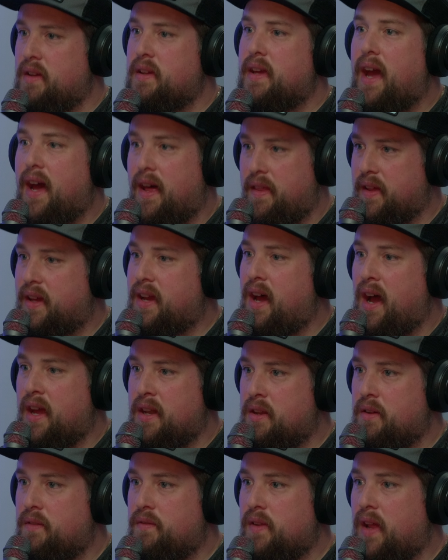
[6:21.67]
Yeah, the
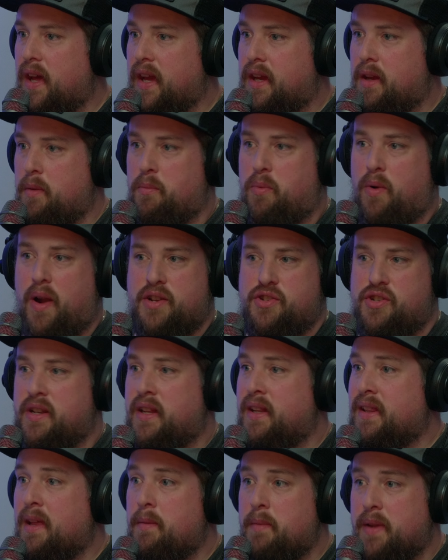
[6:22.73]
kind of like compression
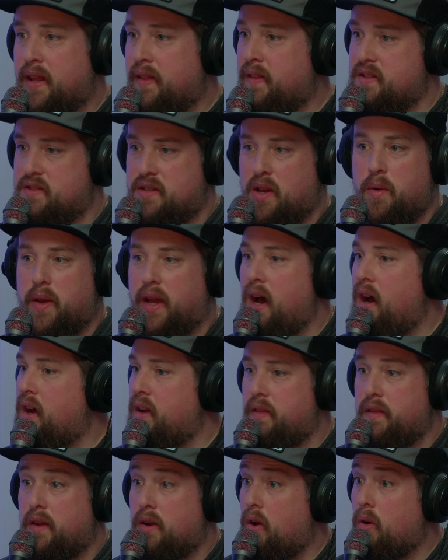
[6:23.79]
and limiting that's going on
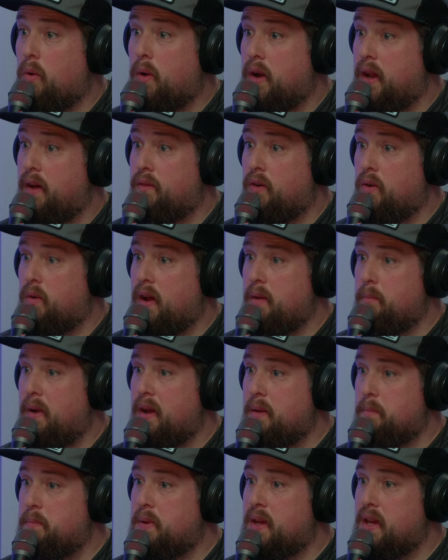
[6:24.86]
in there or whatever, right? Might be.